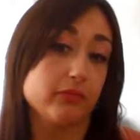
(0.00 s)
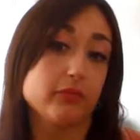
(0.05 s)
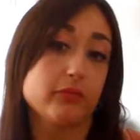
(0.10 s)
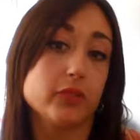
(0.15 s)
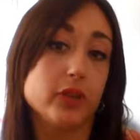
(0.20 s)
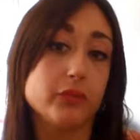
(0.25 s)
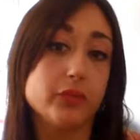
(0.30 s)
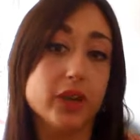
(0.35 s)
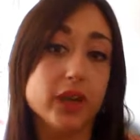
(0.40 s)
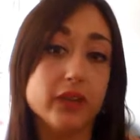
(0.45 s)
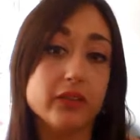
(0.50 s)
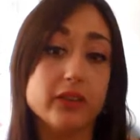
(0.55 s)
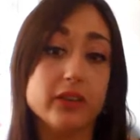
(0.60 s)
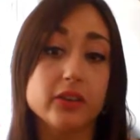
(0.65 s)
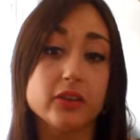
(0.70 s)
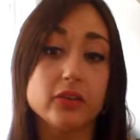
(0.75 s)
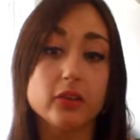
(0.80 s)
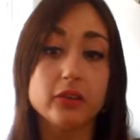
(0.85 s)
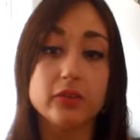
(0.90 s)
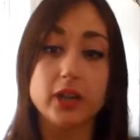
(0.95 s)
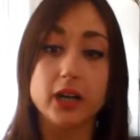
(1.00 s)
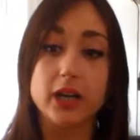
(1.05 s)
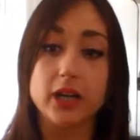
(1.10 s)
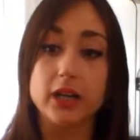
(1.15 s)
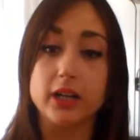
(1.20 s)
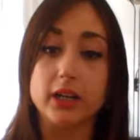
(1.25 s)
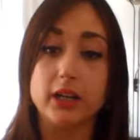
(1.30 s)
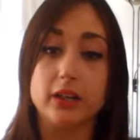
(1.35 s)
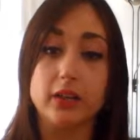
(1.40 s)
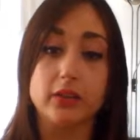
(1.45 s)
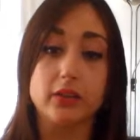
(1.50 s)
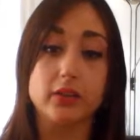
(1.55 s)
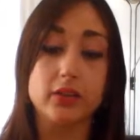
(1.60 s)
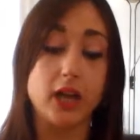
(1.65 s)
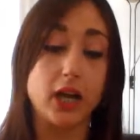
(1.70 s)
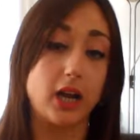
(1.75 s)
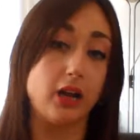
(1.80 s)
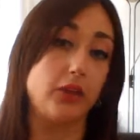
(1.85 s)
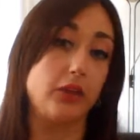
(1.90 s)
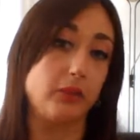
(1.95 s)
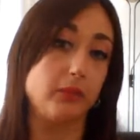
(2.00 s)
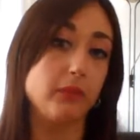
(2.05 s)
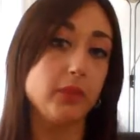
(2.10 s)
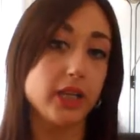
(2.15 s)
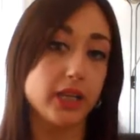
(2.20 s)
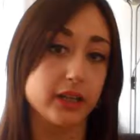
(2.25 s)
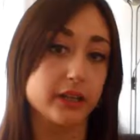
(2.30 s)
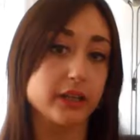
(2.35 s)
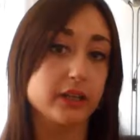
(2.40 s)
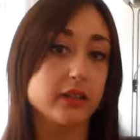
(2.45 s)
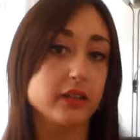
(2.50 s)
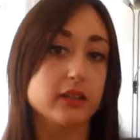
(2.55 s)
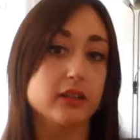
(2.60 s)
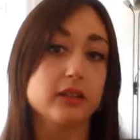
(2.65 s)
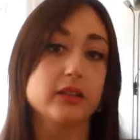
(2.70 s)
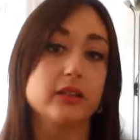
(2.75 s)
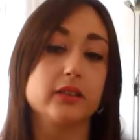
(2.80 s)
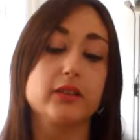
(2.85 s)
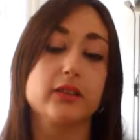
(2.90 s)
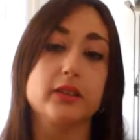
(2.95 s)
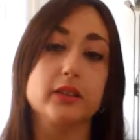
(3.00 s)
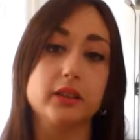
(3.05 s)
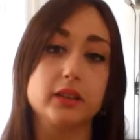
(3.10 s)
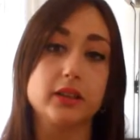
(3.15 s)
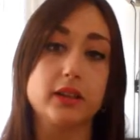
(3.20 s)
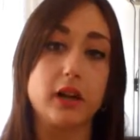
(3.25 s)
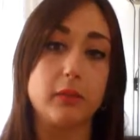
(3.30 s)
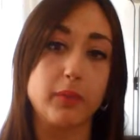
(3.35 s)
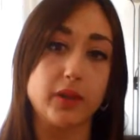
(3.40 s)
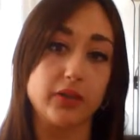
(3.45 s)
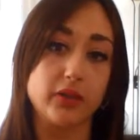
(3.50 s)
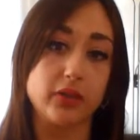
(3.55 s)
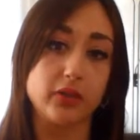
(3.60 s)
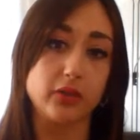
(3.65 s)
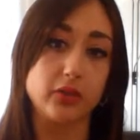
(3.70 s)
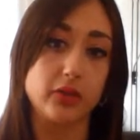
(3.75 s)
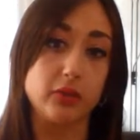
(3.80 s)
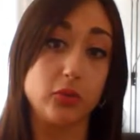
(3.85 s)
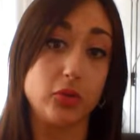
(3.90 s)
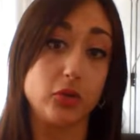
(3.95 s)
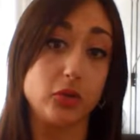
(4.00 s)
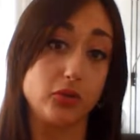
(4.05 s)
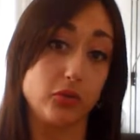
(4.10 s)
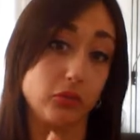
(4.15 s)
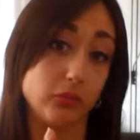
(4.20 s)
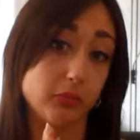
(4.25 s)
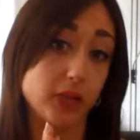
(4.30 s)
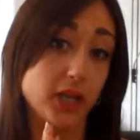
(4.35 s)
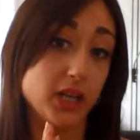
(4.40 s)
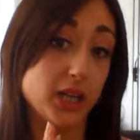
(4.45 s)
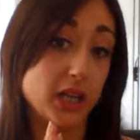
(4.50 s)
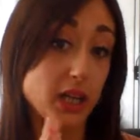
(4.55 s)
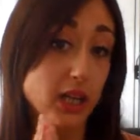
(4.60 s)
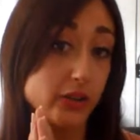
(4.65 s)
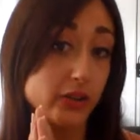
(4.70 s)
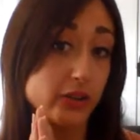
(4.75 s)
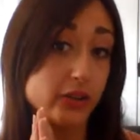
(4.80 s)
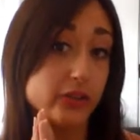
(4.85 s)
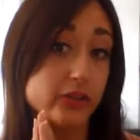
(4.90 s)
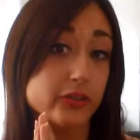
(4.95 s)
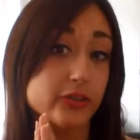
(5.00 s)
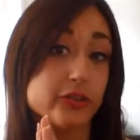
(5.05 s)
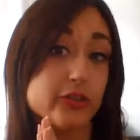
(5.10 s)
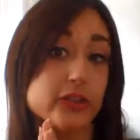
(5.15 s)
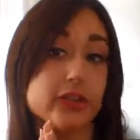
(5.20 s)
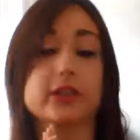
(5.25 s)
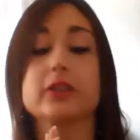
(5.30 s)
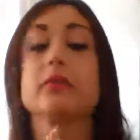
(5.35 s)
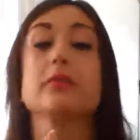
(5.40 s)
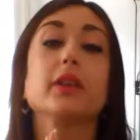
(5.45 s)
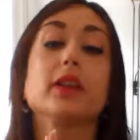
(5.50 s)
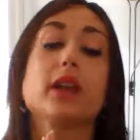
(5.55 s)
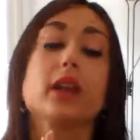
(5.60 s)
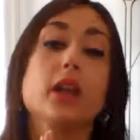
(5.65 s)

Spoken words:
what we have seen so far is how you make the trapassato remoto, but how you use it.